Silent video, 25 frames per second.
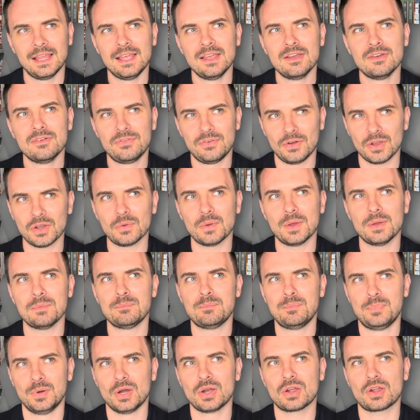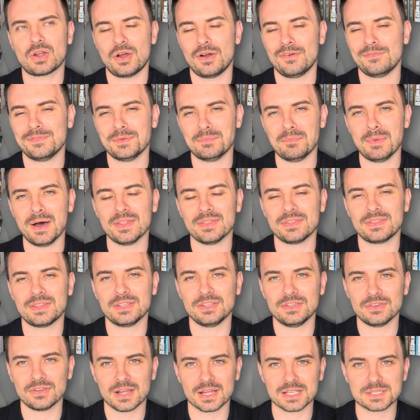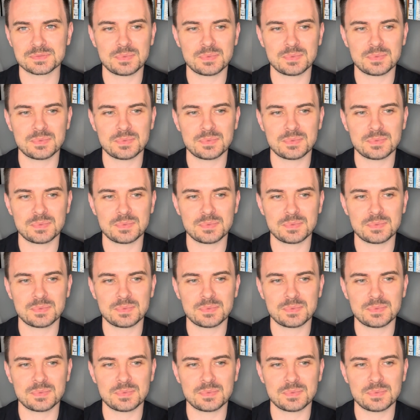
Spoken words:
Follower book of the month that you guys